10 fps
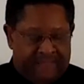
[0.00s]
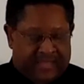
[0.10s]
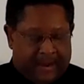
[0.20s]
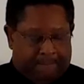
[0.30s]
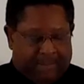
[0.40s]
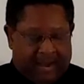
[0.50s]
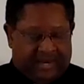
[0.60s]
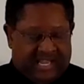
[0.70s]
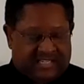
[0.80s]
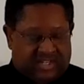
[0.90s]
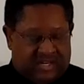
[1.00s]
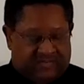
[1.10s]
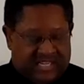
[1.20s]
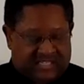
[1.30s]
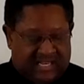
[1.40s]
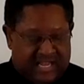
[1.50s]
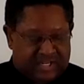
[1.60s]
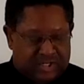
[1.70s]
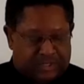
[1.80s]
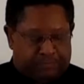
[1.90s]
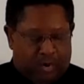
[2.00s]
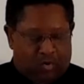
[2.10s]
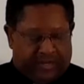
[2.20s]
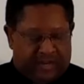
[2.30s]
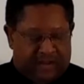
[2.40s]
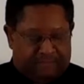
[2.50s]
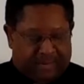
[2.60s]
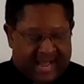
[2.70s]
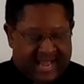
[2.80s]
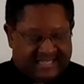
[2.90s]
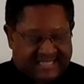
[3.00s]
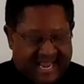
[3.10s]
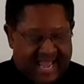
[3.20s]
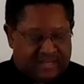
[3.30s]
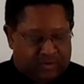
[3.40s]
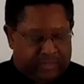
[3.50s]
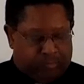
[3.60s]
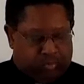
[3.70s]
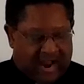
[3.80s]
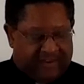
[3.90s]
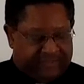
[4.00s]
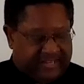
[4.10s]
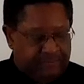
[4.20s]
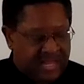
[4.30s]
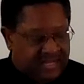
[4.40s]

the abomination of desolation spoken of by Daniel the prophet,